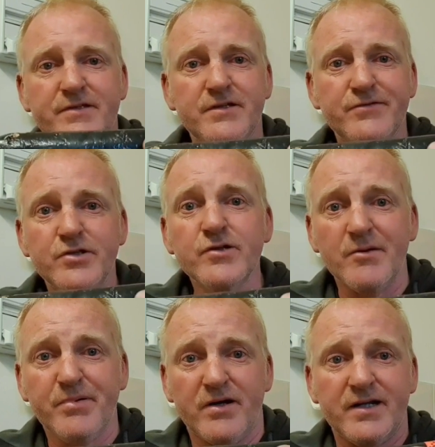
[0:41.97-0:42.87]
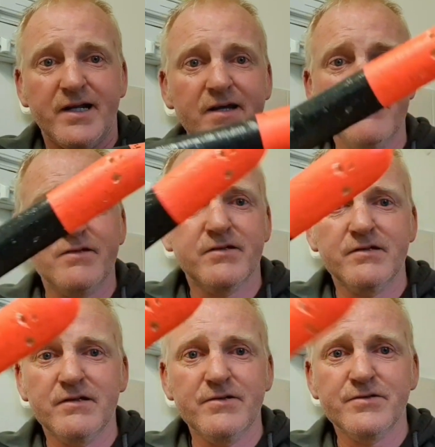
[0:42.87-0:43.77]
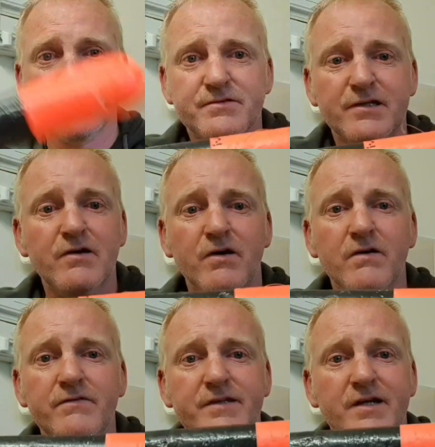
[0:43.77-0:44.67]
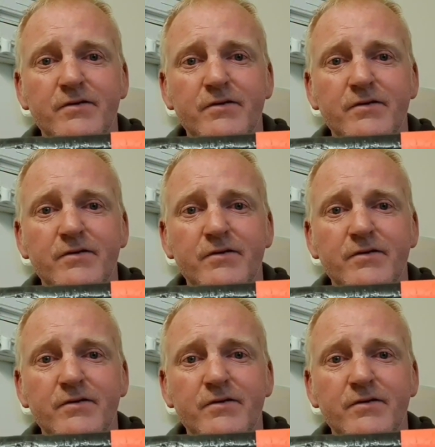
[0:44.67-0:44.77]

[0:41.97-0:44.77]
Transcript: if you do get parted out, you can lose the lot.